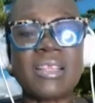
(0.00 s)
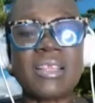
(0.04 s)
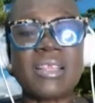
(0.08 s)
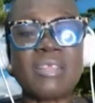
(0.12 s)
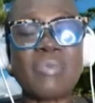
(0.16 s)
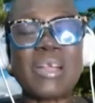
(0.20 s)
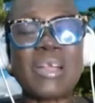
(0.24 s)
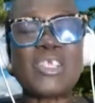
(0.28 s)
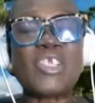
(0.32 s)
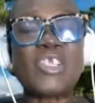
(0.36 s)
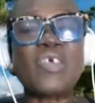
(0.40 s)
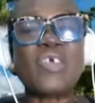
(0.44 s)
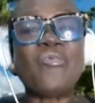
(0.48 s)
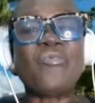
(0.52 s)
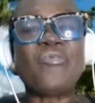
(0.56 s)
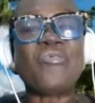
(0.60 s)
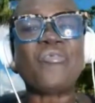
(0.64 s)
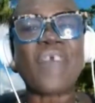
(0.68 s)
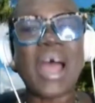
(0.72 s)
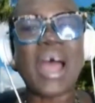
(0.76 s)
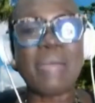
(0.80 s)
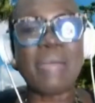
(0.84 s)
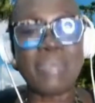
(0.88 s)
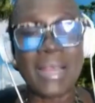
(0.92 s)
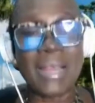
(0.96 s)
threat to
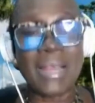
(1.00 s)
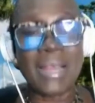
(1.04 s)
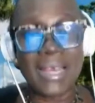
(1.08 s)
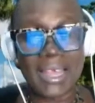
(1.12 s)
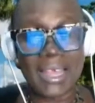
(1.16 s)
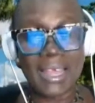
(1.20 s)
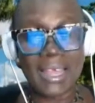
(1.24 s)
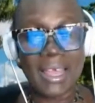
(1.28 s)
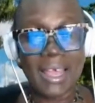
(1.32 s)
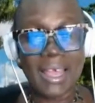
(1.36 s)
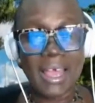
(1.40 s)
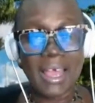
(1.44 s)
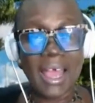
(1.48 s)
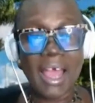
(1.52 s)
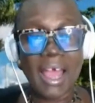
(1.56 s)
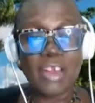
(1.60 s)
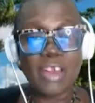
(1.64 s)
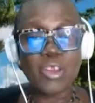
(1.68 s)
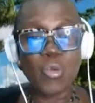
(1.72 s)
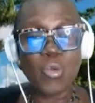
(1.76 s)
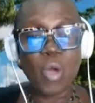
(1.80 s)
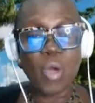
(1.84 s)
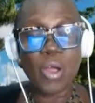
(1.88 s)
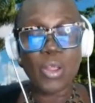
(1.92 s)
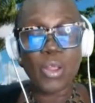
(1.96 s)
family,
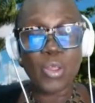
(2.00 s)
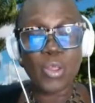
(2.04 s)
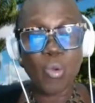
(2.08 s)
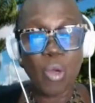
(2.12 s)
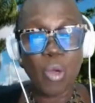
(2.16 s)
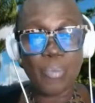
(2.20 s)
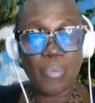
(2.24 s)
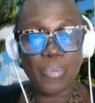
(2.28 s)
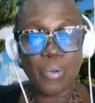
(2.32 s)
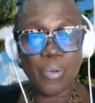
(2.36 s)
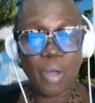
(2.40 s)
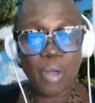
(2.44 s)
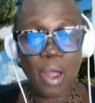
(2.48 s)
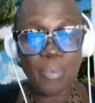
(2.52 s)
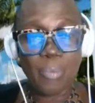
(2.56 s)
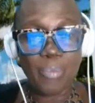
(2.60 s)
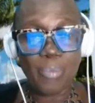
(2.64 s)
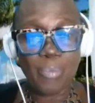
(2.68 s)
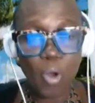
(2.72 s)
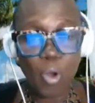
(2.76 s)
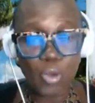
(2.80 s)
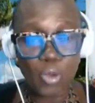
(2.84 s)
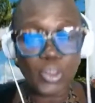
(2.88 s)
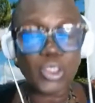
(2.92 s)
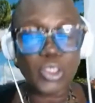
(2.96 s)
and you
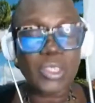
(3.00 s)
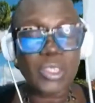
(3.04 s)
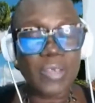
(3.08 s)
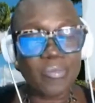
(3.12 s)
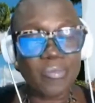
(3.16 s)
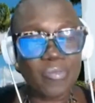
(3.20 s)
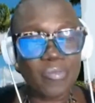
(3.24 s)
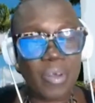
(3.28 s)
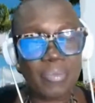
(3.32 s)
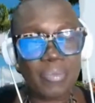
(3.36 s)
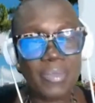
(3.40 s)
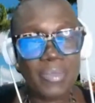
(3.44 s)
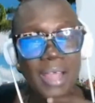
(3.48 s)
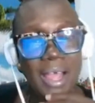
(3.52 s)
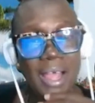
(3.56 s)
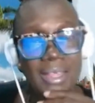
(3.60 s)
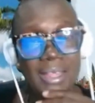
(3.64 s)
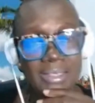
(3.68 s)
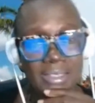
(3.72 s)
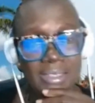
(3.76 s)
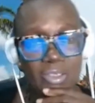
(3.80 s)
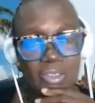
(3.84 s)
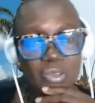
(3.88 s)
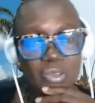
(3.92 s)
approached it from that